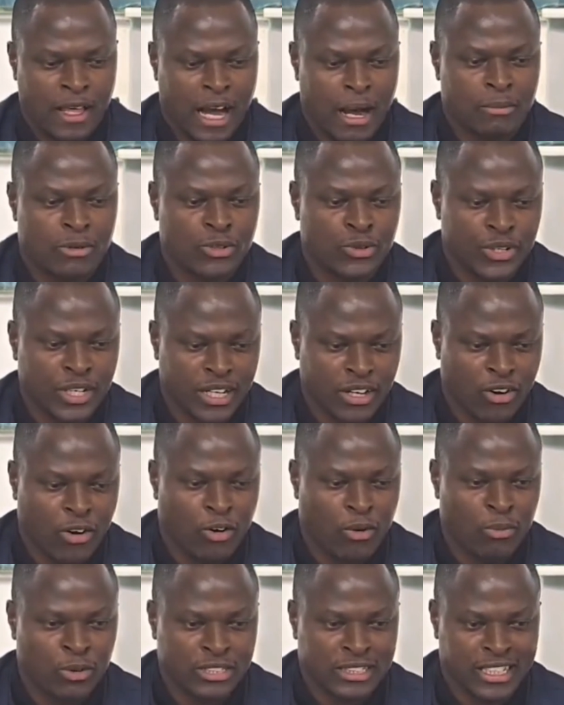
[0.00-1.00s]
I'm doing
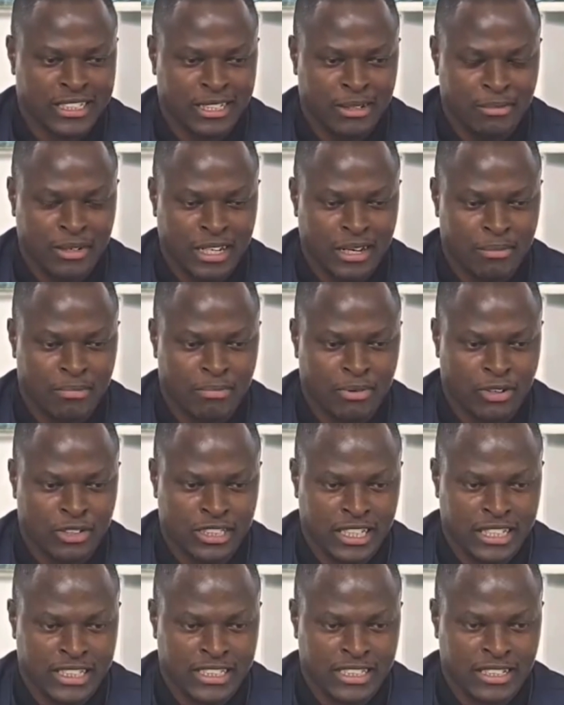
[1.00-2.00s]
almost a similar
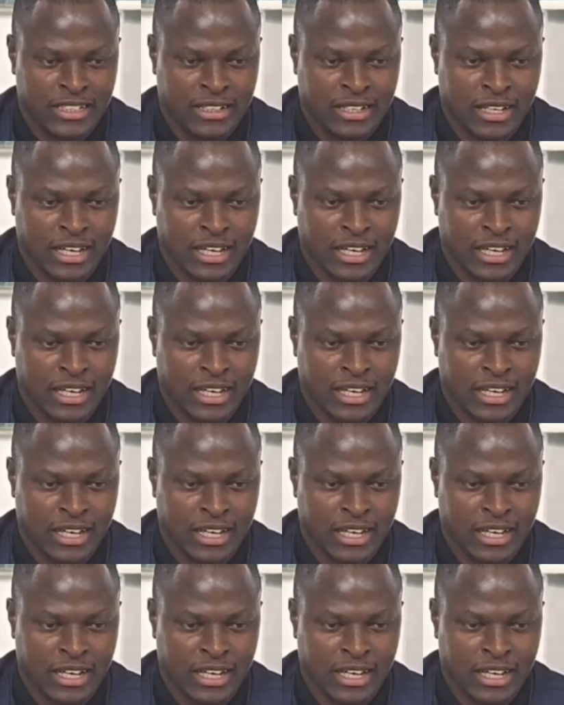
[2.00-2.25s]
project in